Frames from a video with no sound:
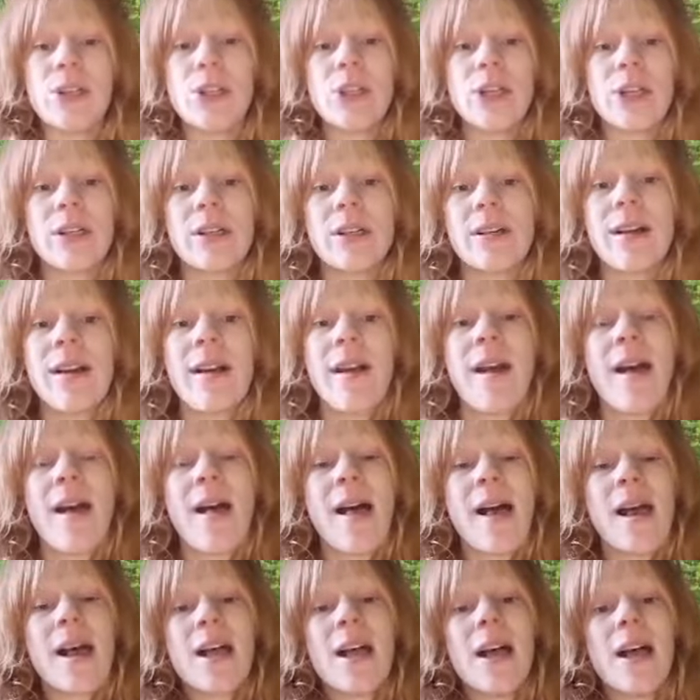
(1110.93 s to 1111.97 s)

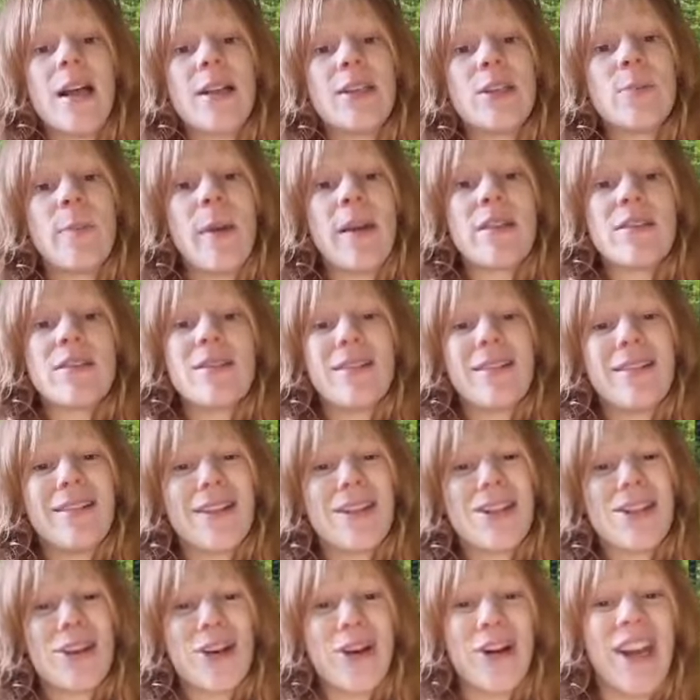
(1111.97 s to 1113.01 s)
hivaspencer,
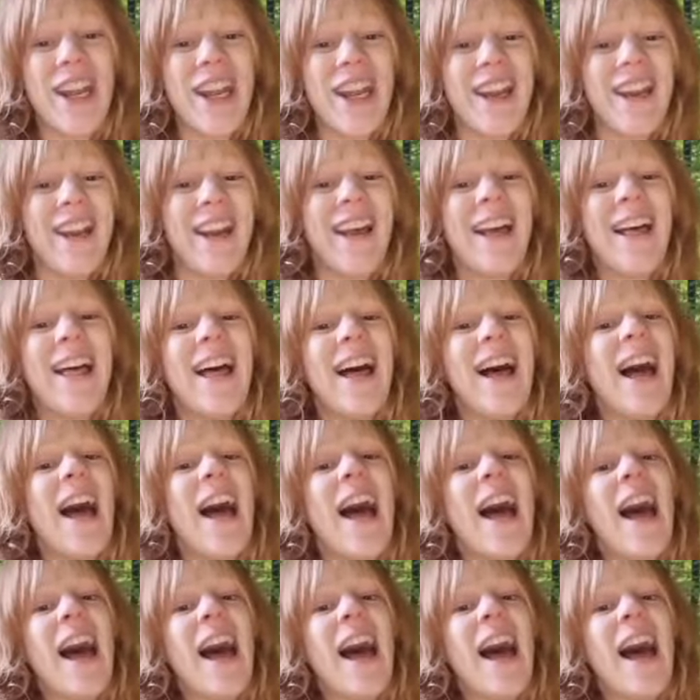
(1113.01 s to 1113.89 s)
sorry,